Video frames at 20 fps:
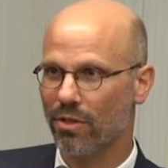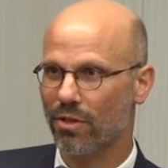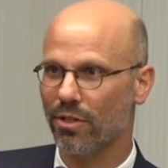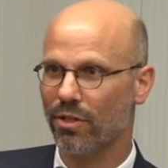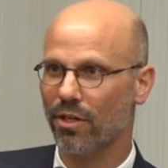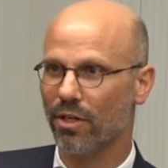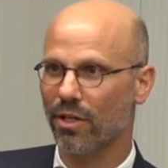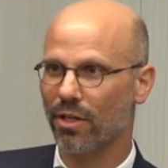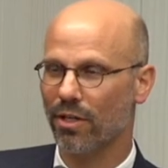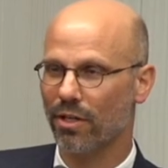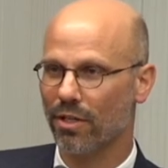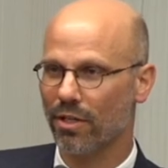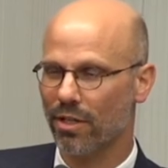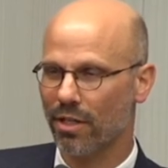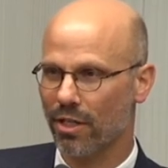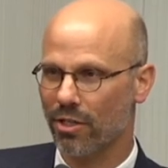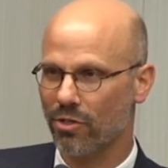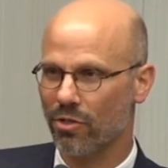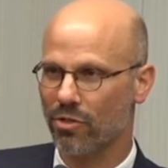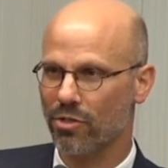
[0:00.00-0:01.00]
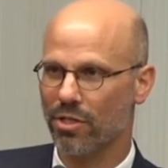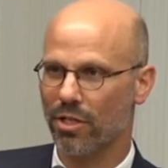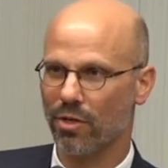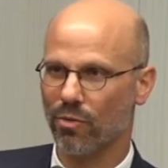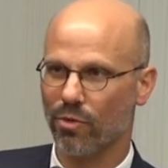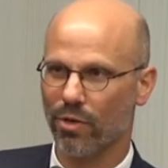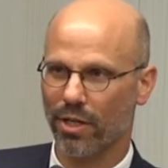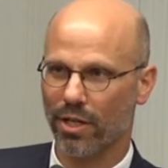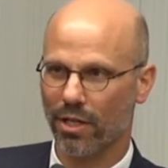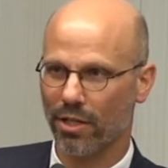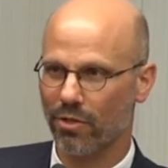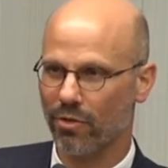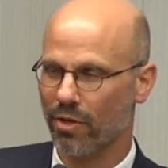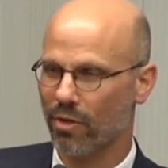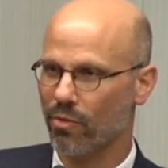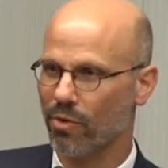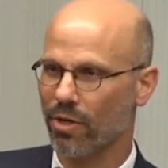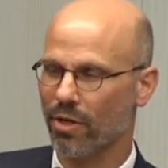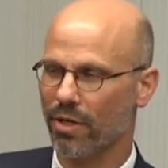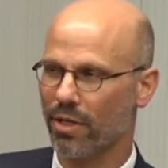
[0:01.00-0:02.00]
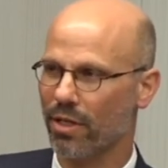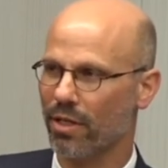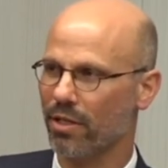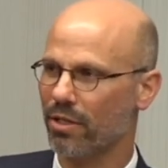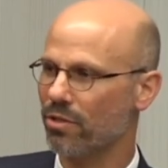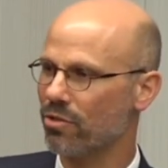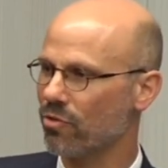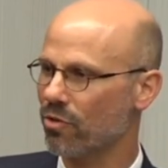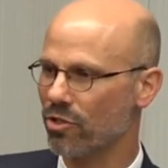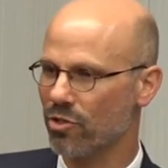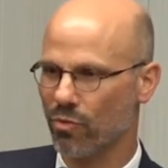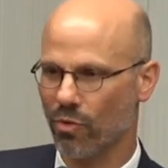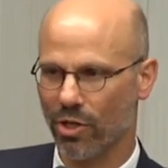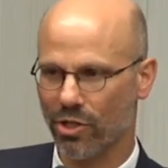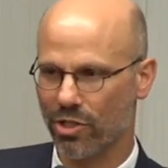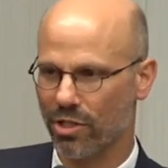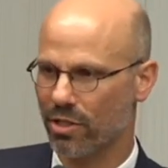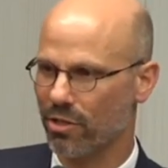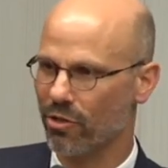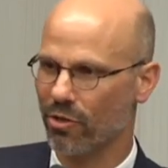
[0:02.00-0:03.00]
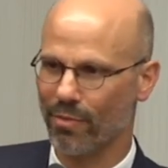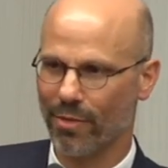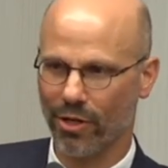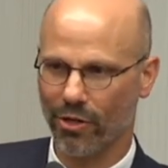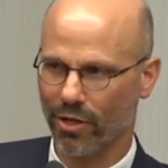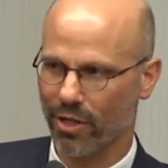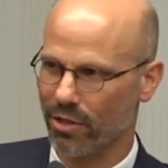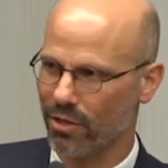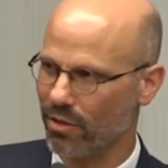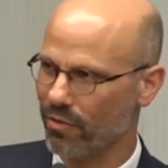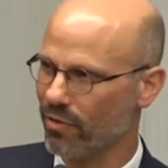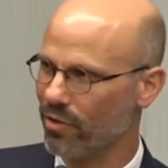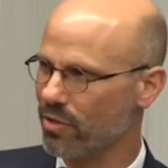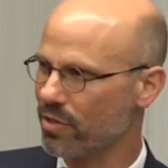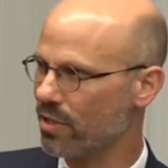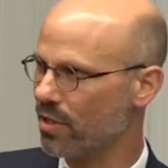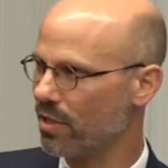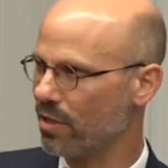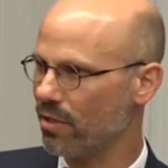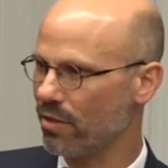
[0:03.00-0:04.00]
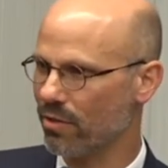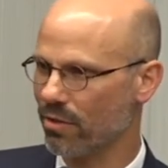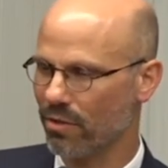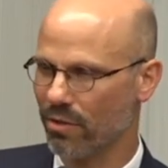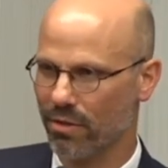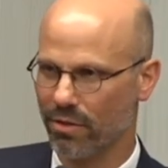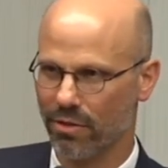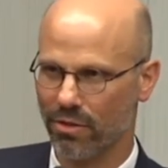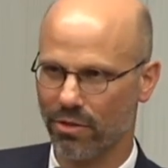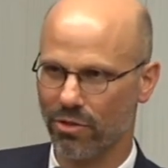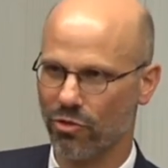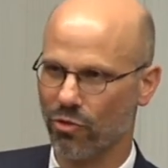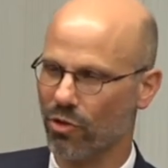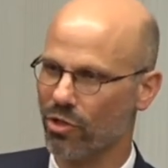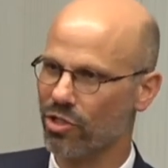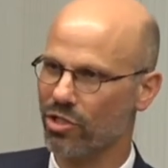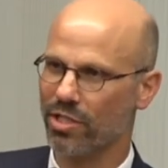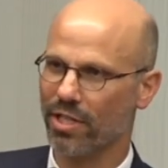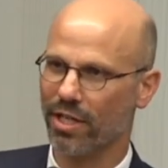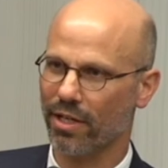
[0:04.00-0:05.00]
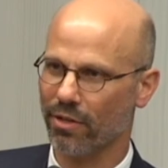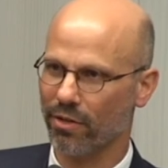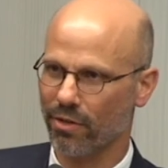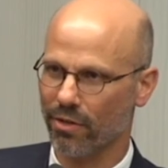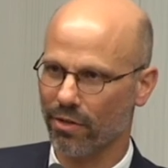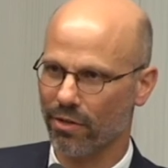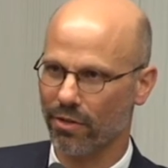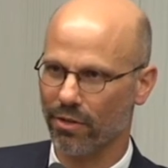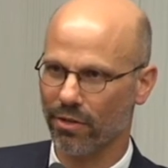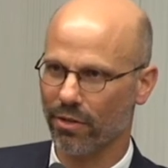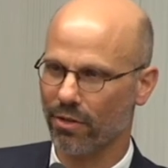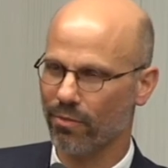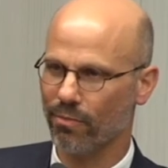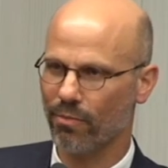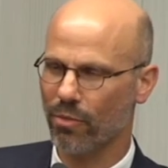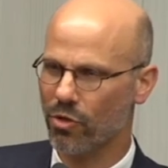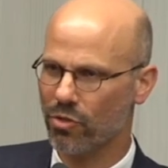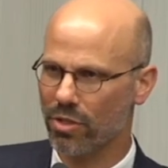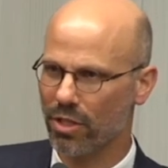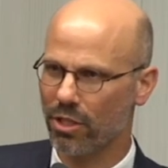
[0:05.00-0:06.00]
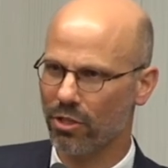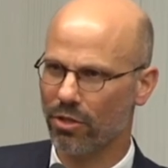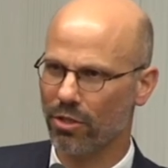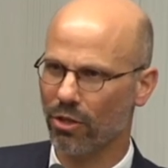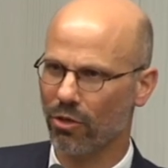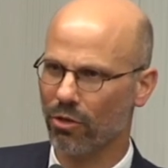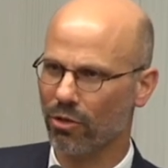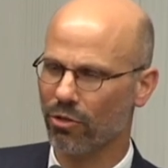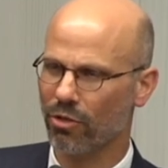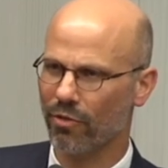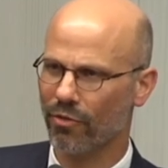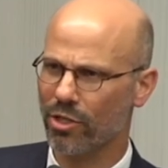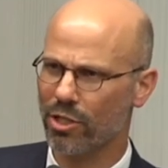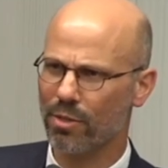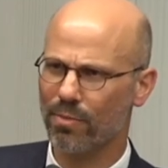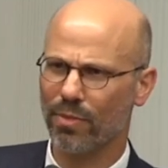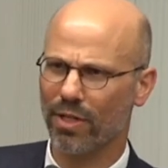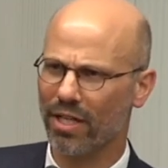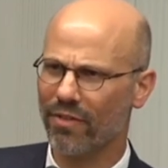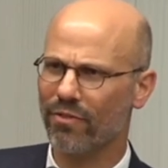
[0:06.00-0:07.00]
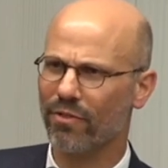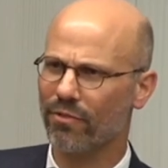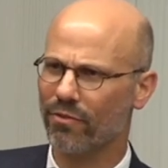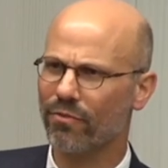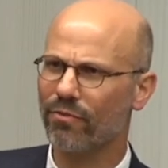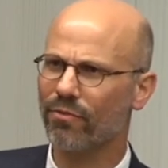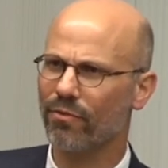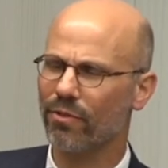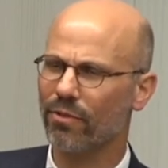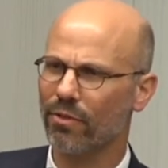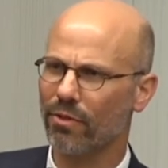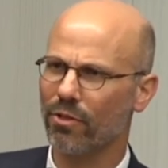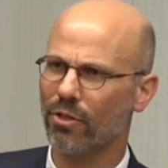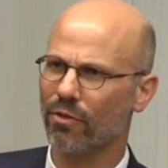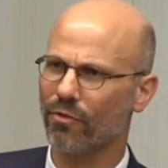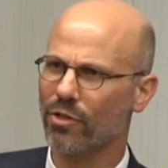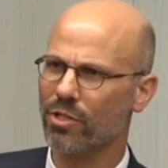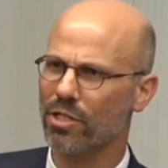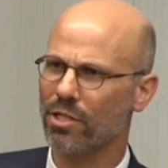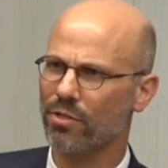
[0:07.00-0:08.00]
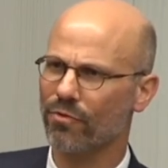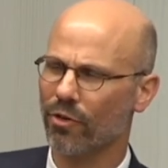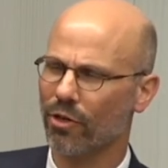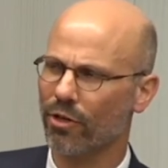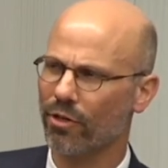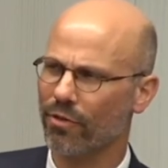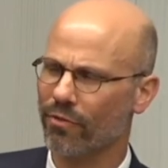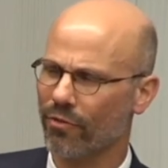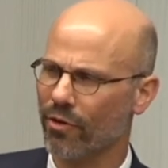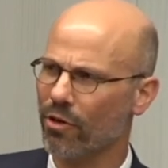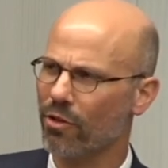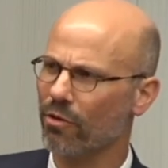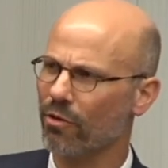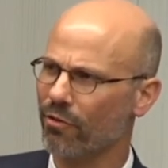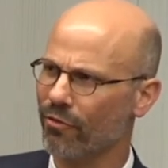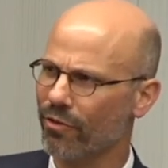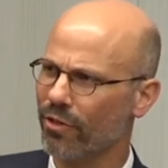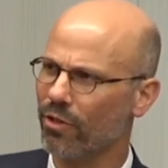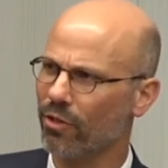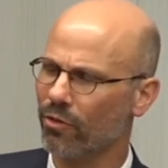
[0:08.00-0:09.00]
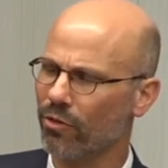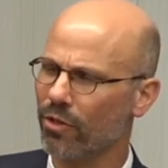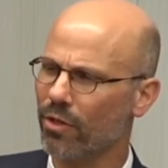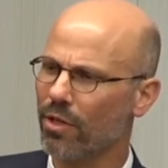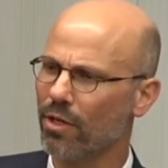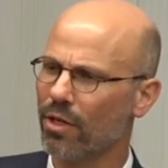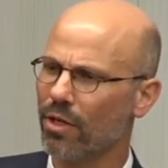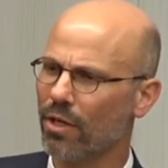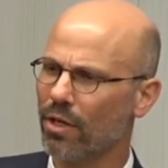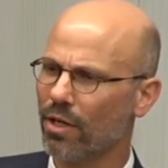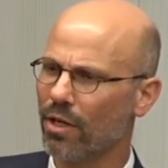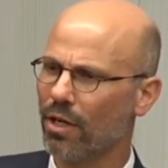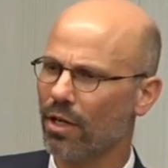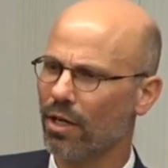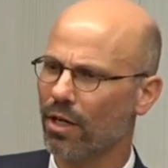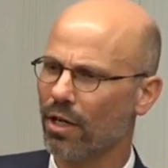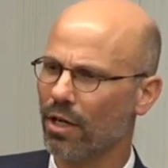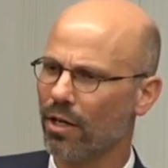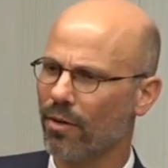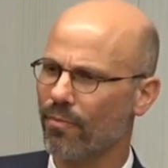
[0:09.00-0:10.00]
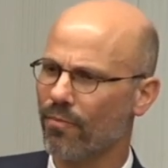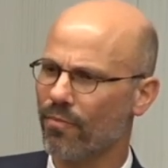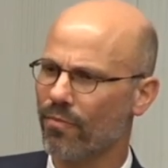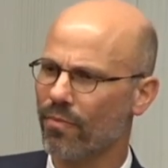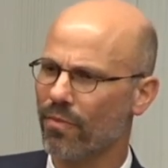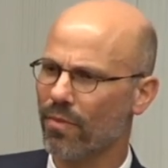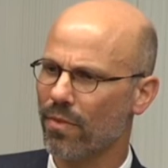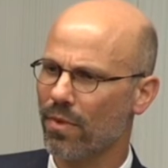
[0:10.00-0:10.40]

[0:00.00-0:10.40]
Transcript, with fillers: young interns that are working doing work at George Washington or American University or Georgetown or you know, mostly local universities, but even universities far farther afield. Um,